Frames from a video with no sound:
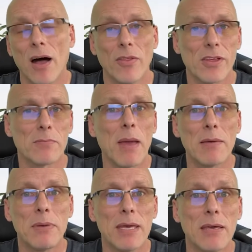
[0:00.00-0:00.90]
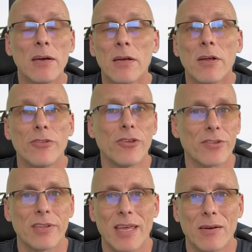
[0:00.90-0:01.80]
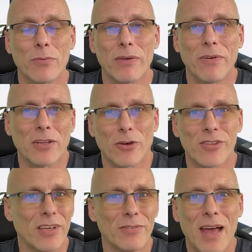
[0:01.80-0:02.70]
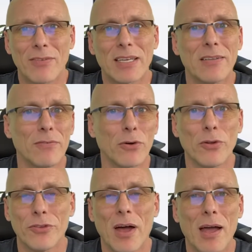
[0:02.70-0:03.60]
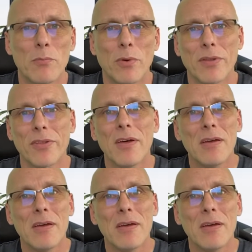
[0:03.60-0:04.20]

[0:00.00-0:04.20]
This may be just that we find ourselves having a difficult time with